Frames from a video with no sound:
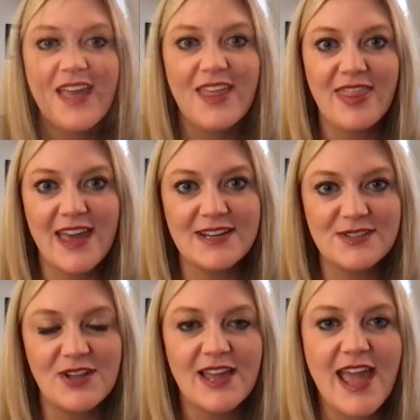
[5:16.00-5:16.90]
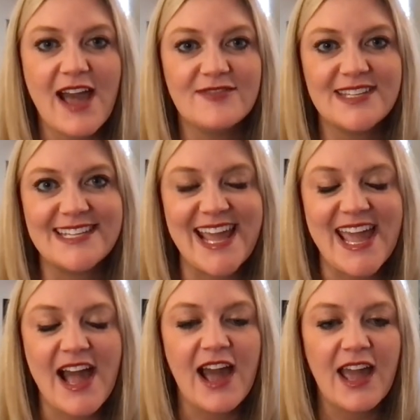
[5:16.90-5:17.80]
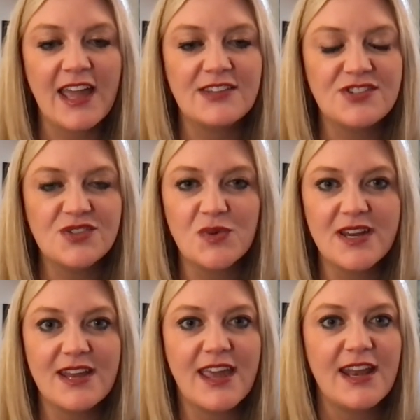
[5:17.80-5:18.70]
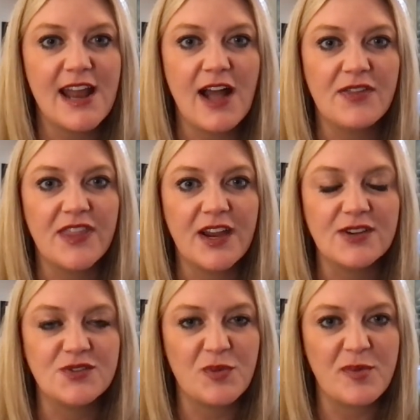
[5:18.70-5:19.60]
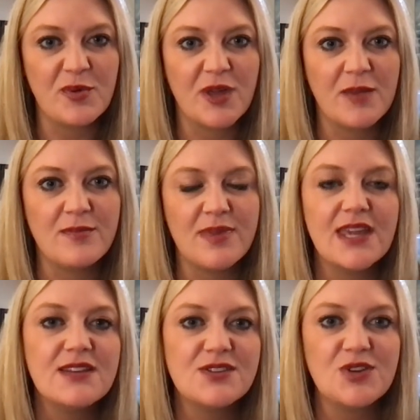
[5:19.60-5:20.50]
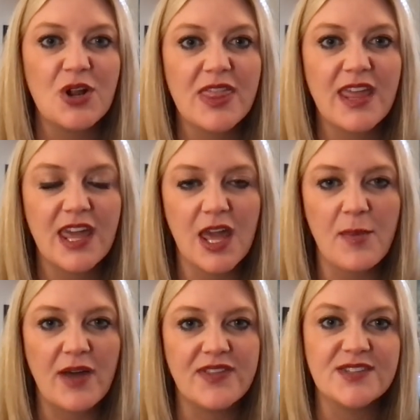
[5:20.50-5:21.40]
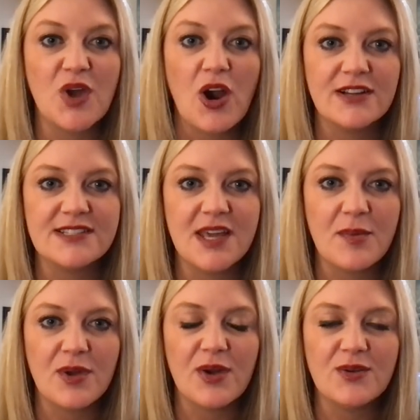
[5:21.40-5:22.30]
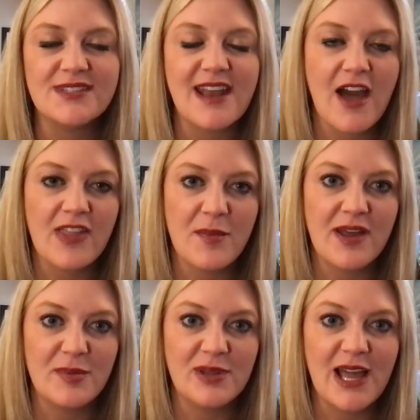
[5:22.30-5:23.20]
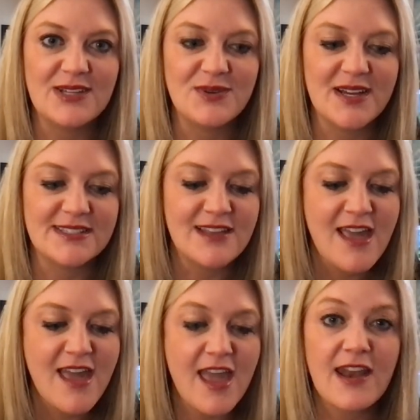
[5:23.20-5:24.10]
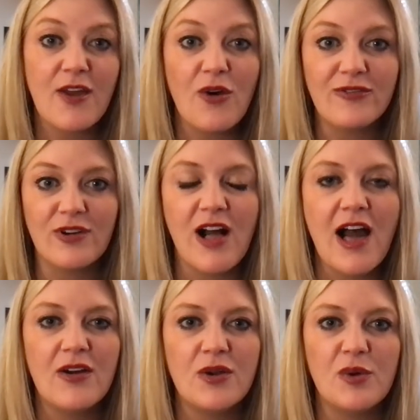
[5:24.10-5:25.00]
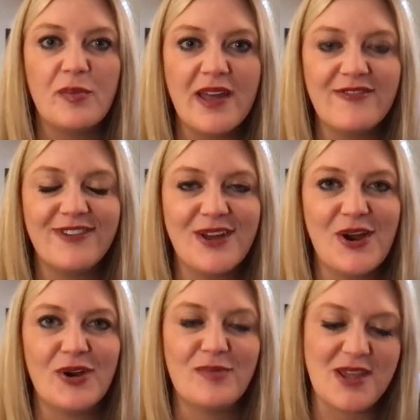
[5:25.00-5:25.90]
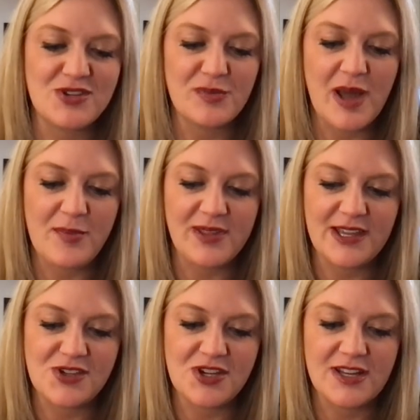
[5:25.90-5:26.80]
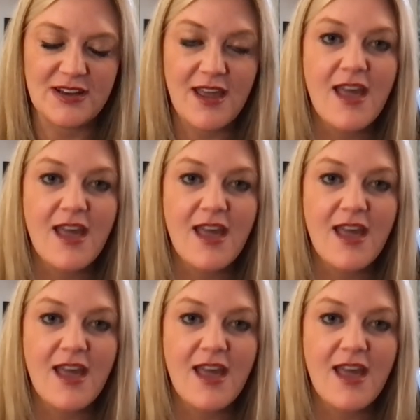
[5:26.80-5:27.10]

That is all I have today. I just wanted to get it out there so people can begin to start thinking about these RTM codes and how they might apply to us, and overall how it will benefit our patient population.